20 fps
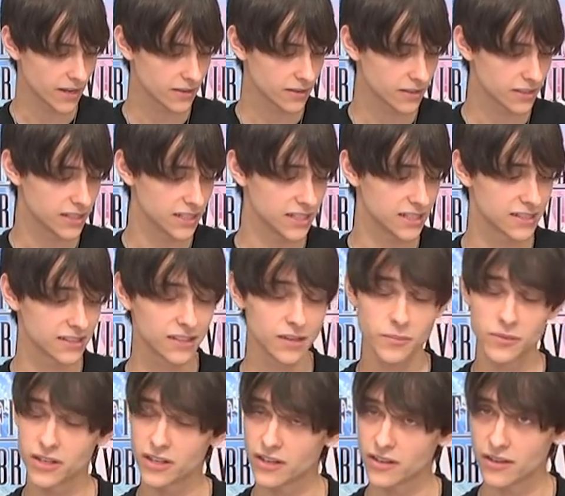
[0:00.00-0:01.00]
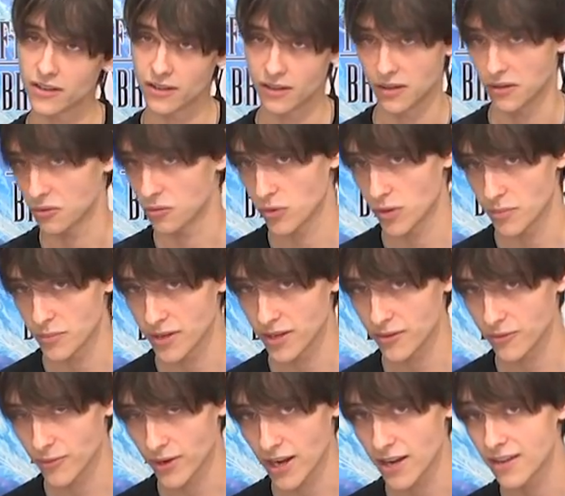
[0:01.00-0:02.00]
these limited equipment,
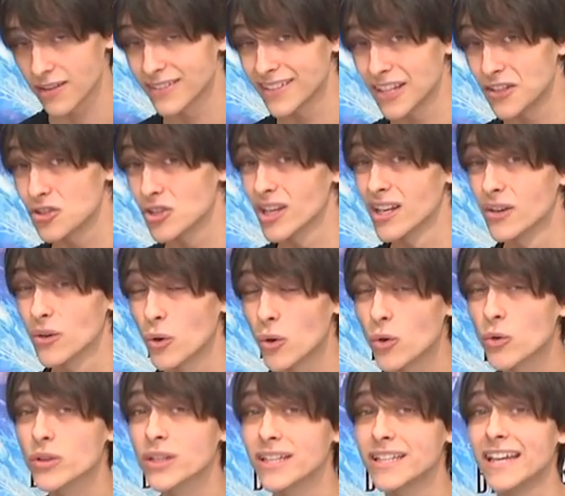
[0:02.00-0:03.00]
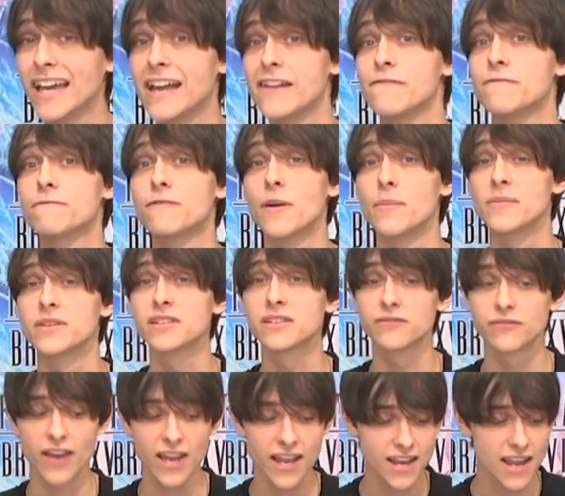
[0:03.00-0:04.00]
right, that you can only get from this
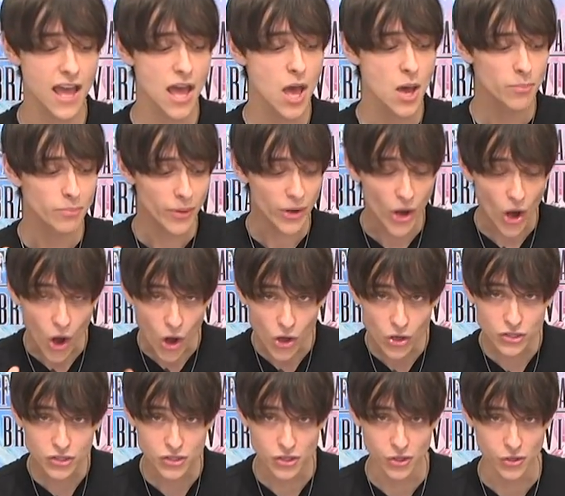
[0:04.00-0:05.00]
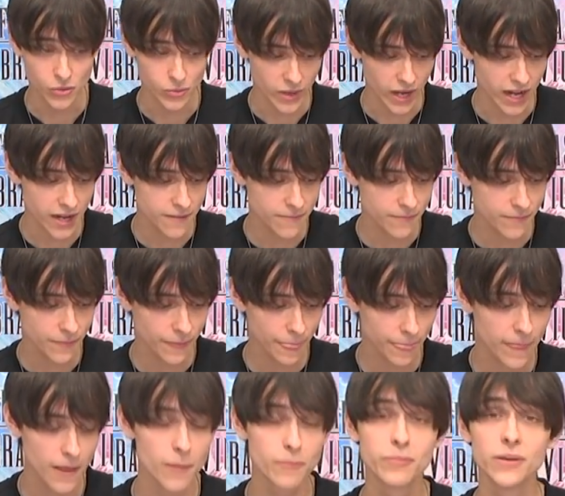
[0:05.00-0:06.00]
event, but also, right,
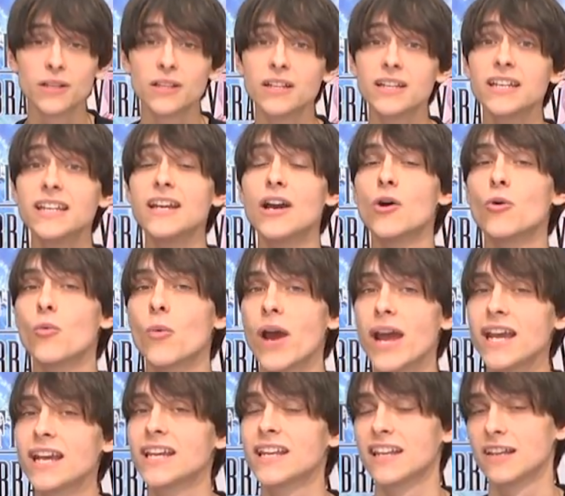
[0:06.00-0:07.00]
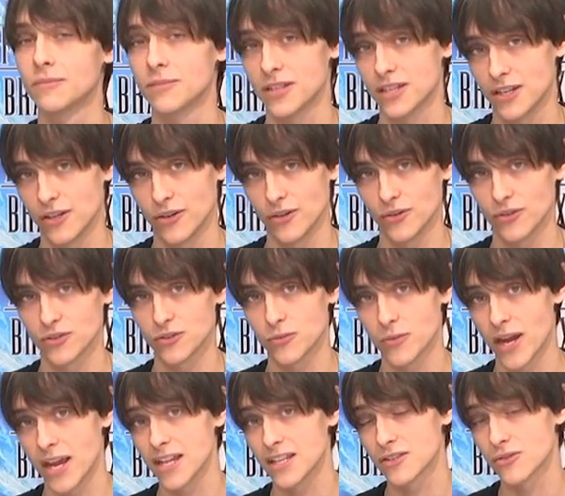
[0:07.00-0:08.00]
ability awakening materials,
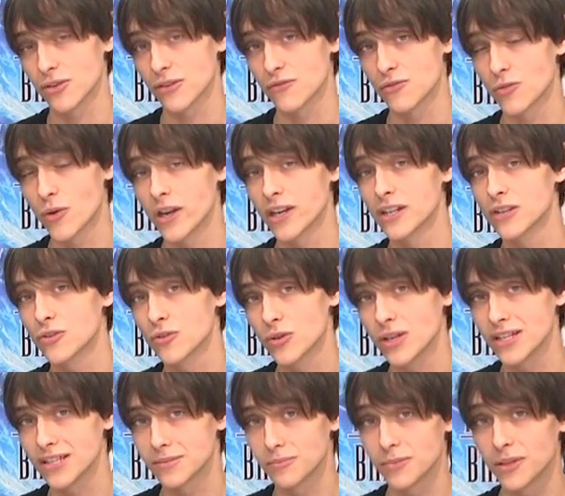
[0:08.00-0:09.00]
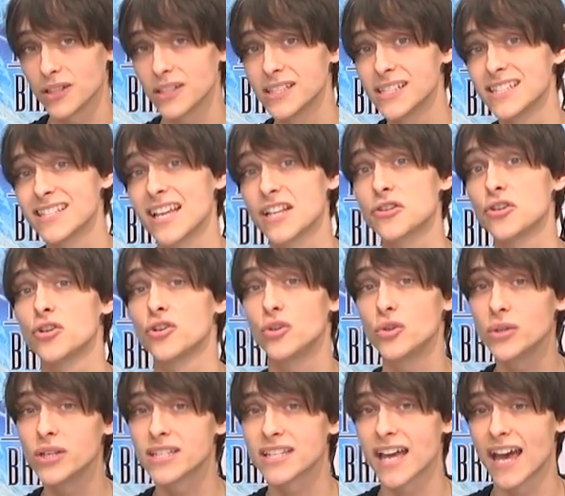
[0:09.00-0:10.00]
right? So if you want to increase the abilities that your
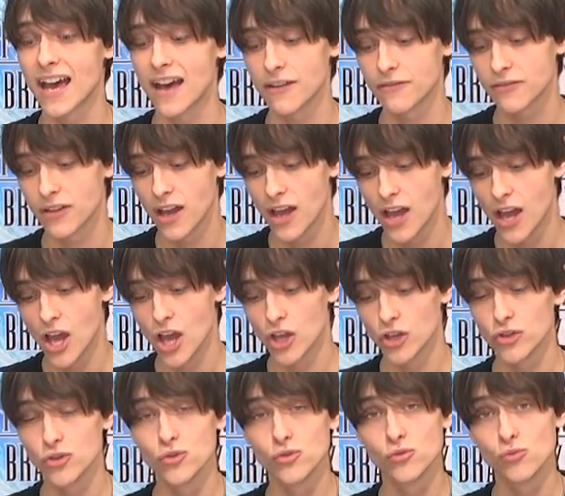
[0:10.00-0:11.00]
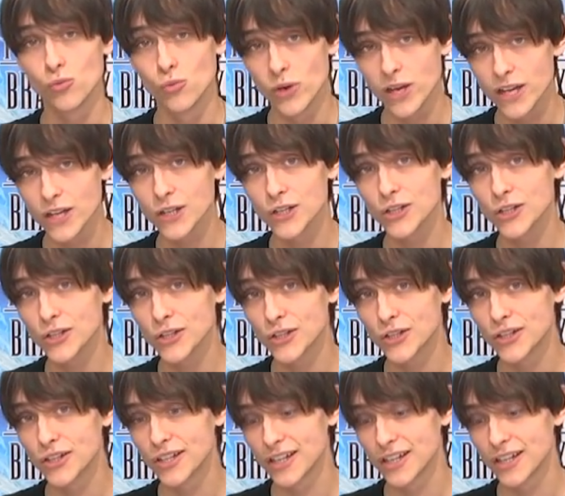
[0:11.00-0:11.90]
units have, you will,